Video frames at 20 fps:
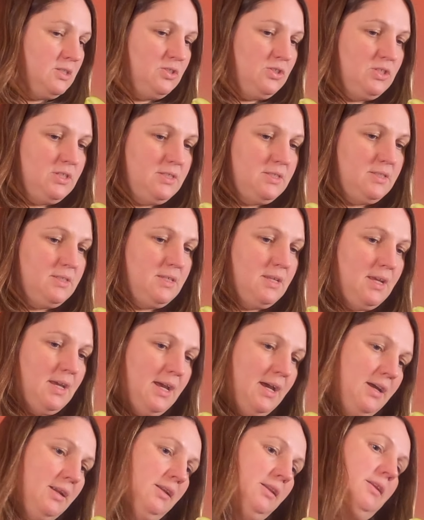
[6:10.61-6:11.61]
just to
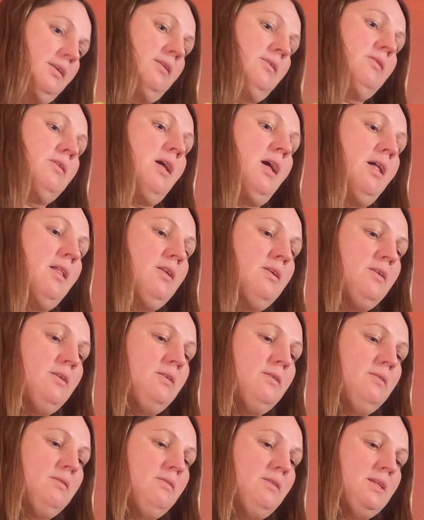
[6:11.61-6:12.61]
add a little
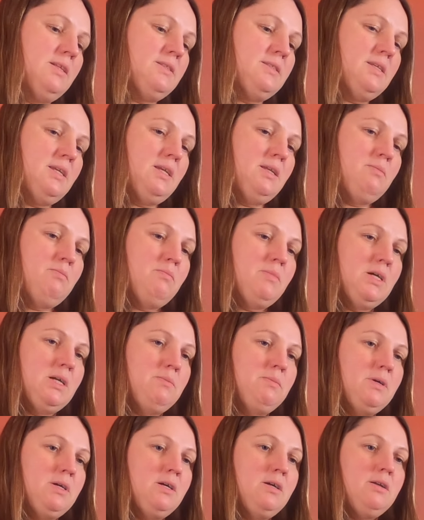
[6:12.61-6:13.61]
color that's in my
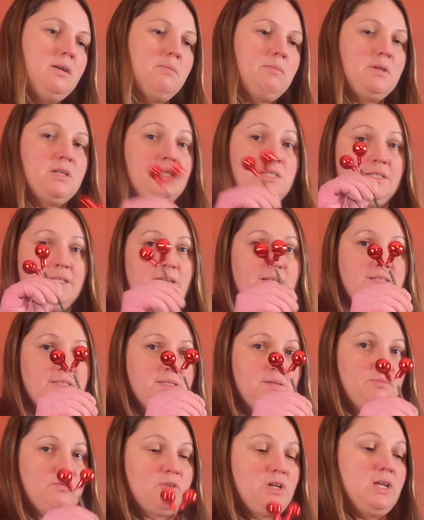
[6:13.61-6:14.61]
mug, I'm going to take
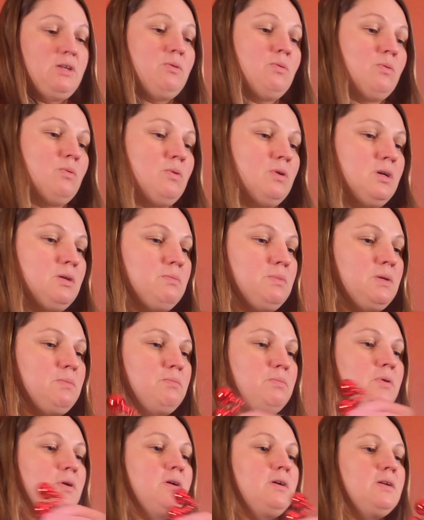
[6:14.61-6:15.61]
some red
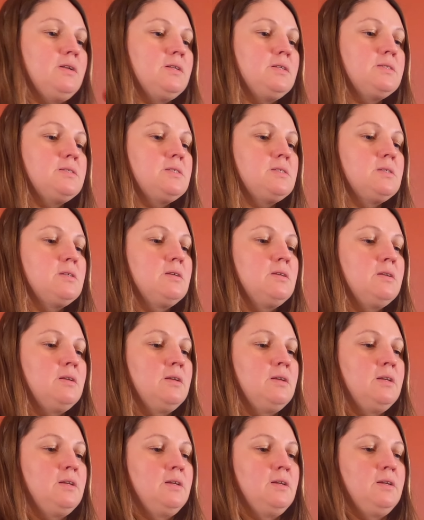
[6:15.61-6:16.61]
ornament balls
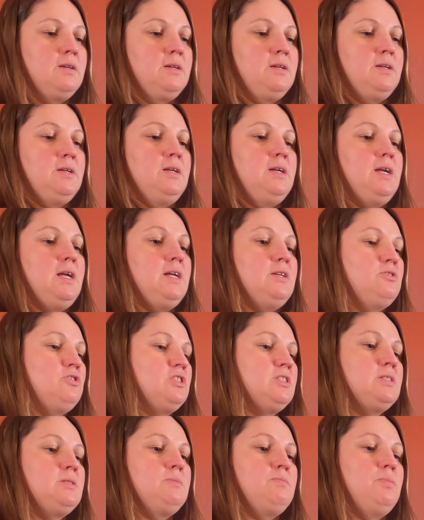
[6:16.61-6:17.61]
and
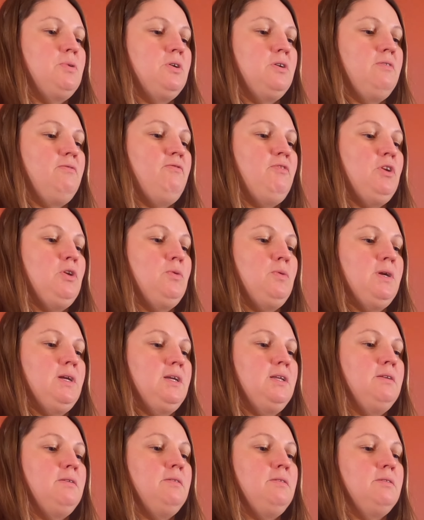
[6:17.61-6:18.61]
just put a few
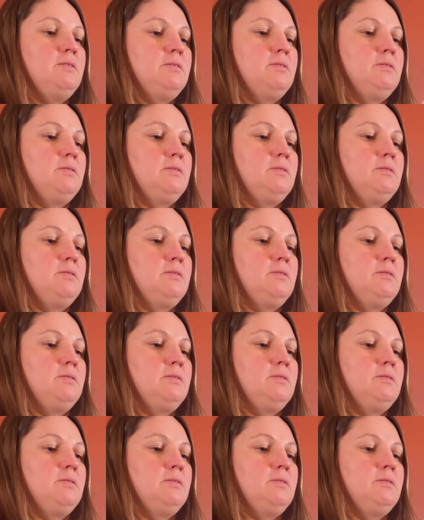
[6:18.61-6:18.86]
in.